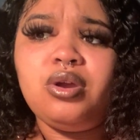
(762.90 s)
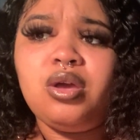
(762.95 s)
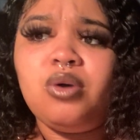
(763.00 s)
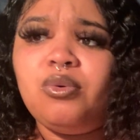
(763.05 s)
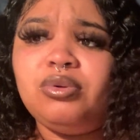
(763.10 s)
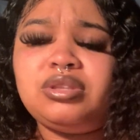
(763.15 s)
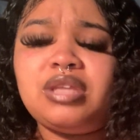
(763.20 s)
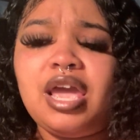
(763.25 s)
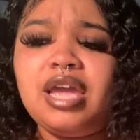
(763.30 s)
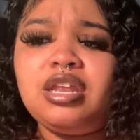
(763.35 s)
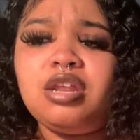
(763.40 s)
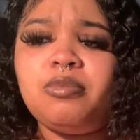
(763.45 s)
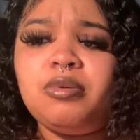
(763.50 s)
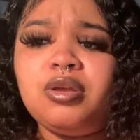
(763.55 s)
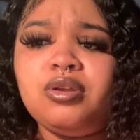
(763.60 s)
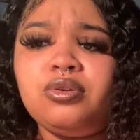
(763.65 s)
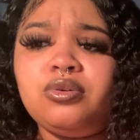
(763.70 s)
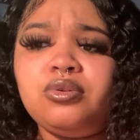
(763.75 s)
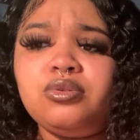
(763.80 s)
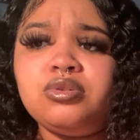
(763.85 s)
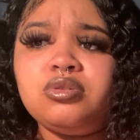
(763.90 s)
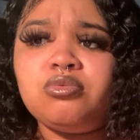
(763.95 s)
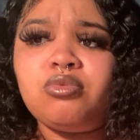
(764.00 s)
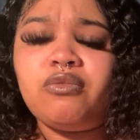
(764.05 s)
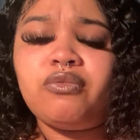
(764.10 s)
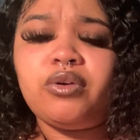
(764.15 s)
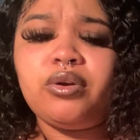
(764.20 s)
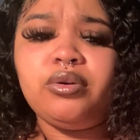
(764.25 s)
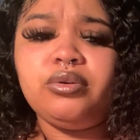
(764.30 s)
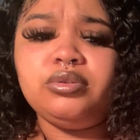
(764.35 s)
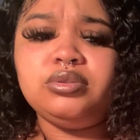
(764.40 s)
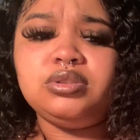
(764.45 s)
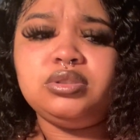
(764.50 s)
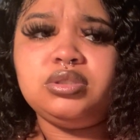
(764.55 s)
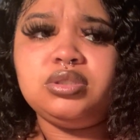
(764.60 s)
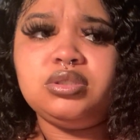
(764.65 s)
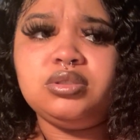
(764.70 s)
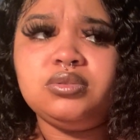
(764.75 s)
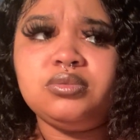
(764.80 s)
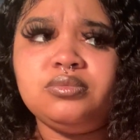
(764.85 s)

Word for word: with the Eight of Pentacles reversed.